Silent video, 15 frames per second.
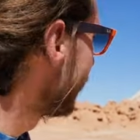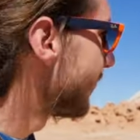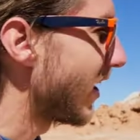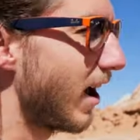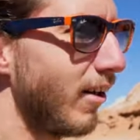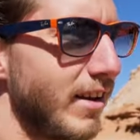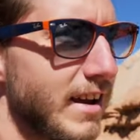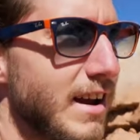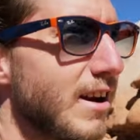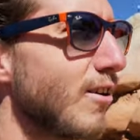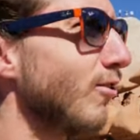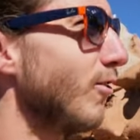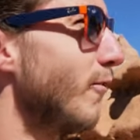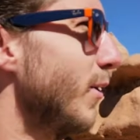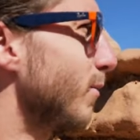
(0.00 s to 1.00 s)
valley here
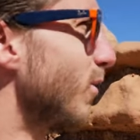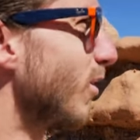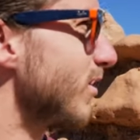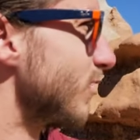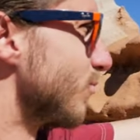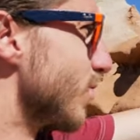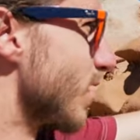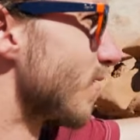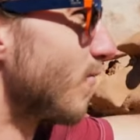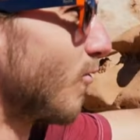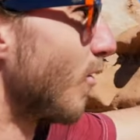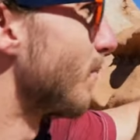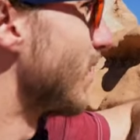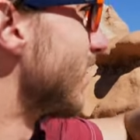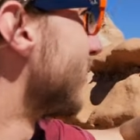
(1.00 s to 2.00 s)
loaded with all these weird
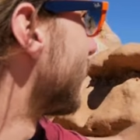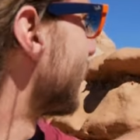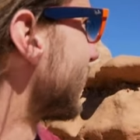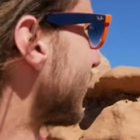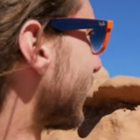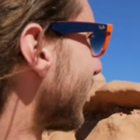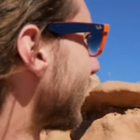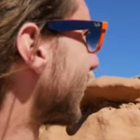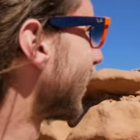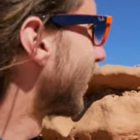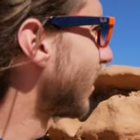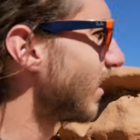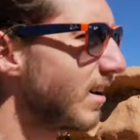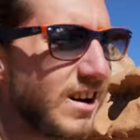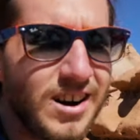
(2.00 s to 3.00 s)
formations and
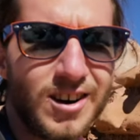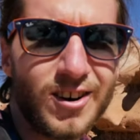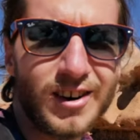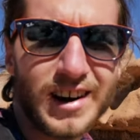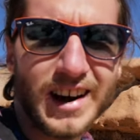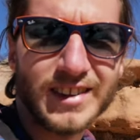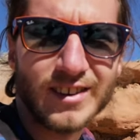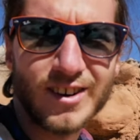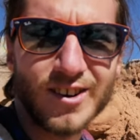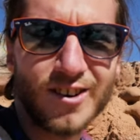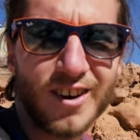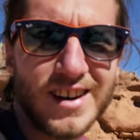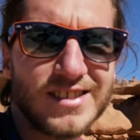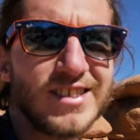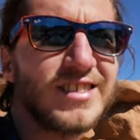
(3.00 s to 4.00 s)
all kinds of
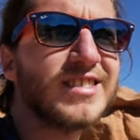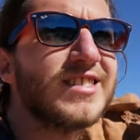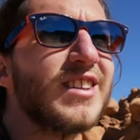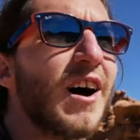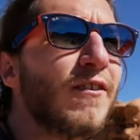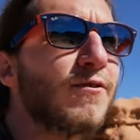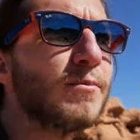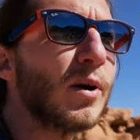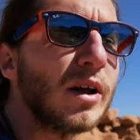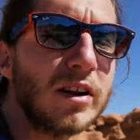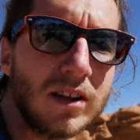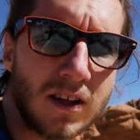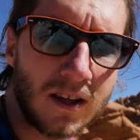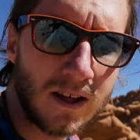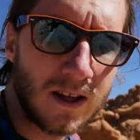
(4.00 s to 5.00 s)
crazy stuff.
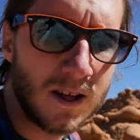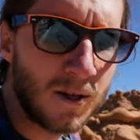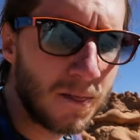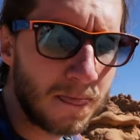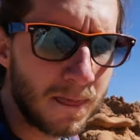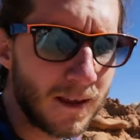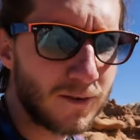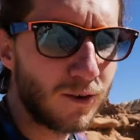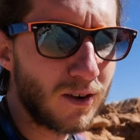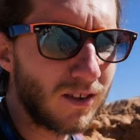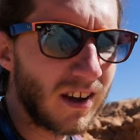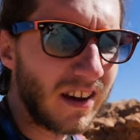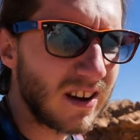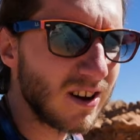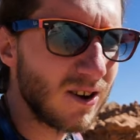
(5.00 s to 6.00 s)
But it's only
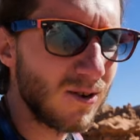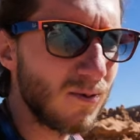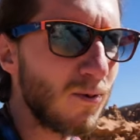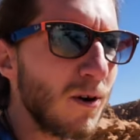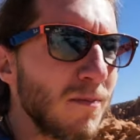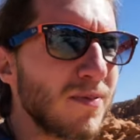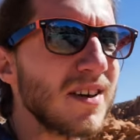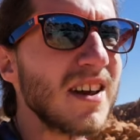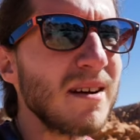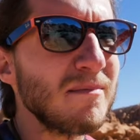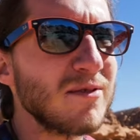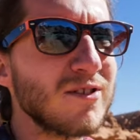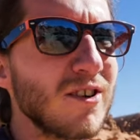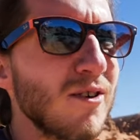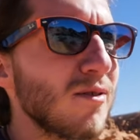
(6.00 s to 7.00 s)
like 1 p.m.,
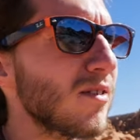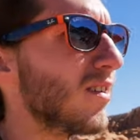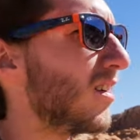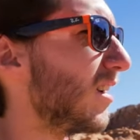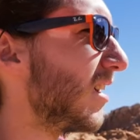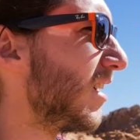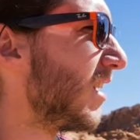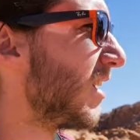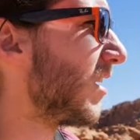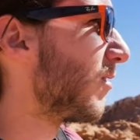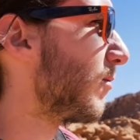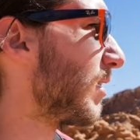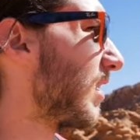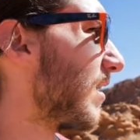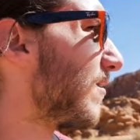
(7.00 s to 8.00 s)
so
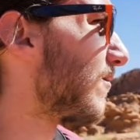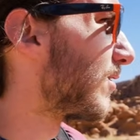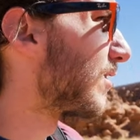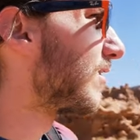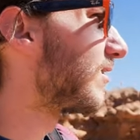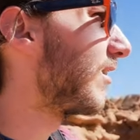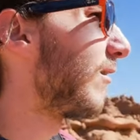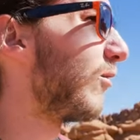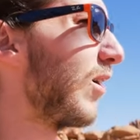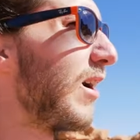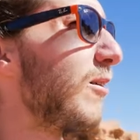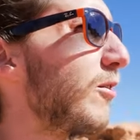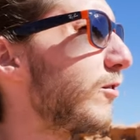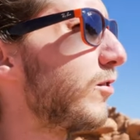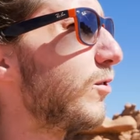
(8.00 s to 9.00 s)
we have several
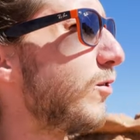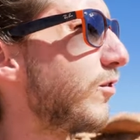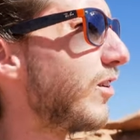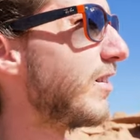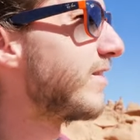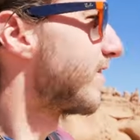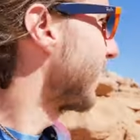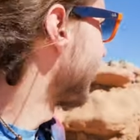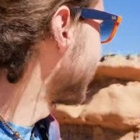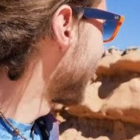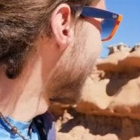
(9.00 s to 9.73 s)
hours until sunset